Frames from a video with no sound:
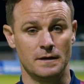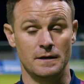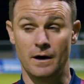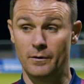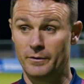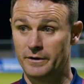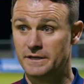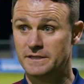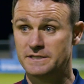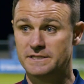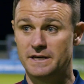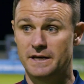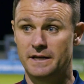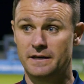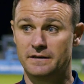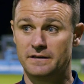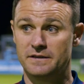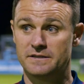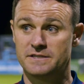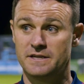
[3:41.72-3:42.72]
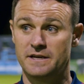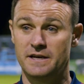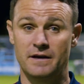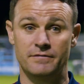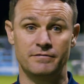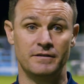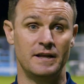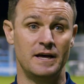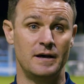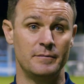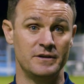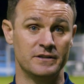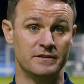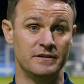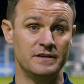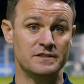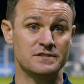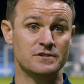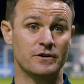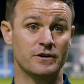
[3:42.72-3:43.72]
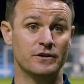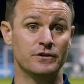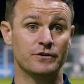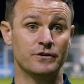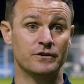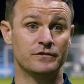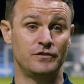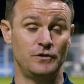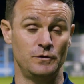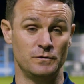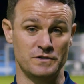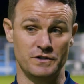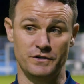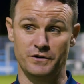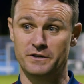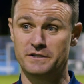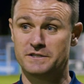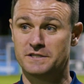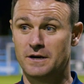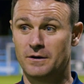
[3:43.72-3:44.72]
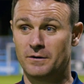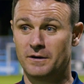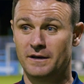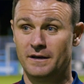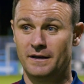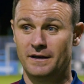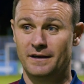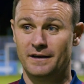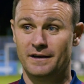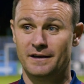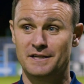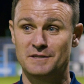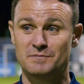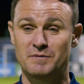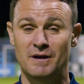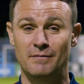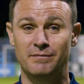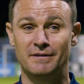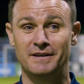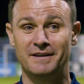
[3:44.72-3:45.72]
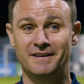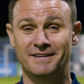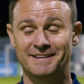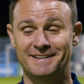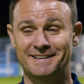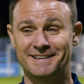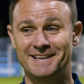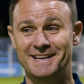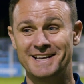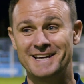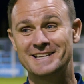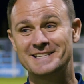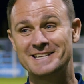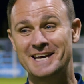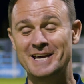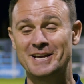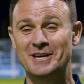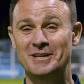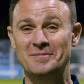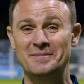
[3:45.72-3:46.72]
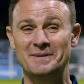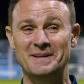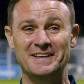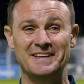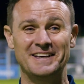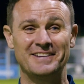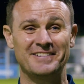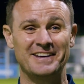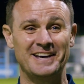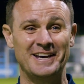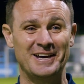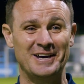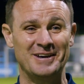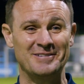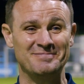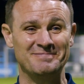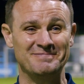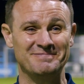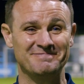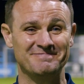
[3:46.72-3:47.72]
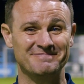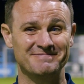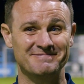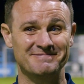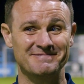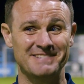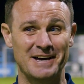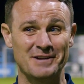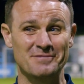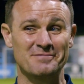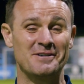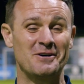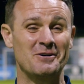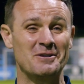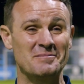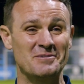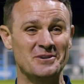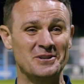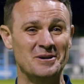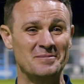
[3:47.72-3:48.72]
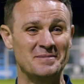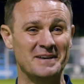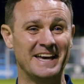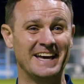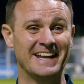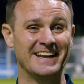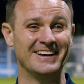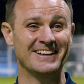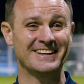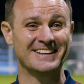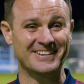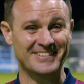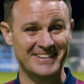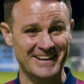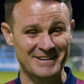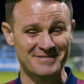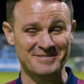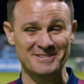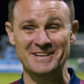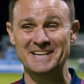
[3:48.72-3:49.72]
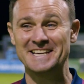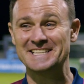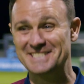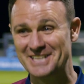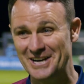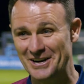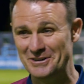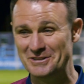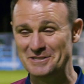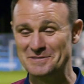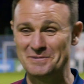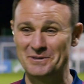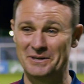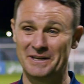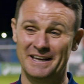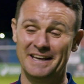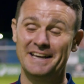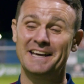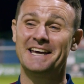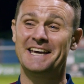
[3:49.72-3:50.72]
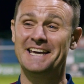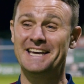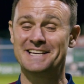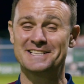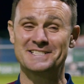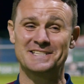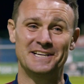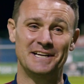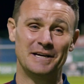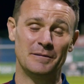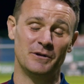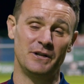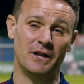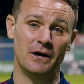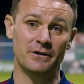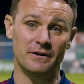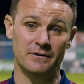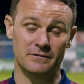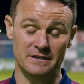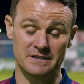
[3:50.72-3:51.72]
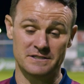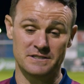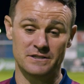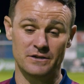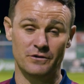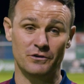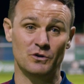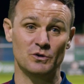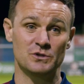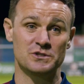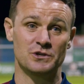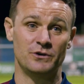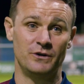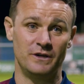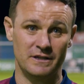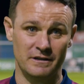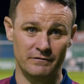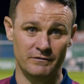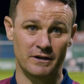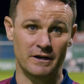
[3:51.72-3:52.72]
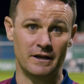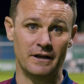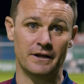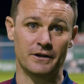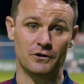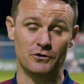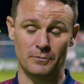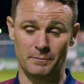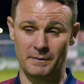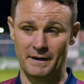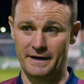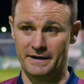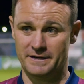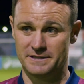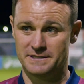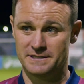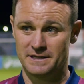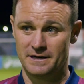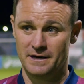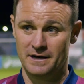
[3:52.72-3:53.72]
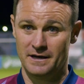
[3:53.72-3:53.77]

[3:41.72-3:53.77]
No, it is, and you see Afalabi, I think he scored another 2 tonight, so he's probably taken a bit of Adam Foley might not be getting all the credit for his goals, but he is here. But no, they're a good side. They've got a lot of good players.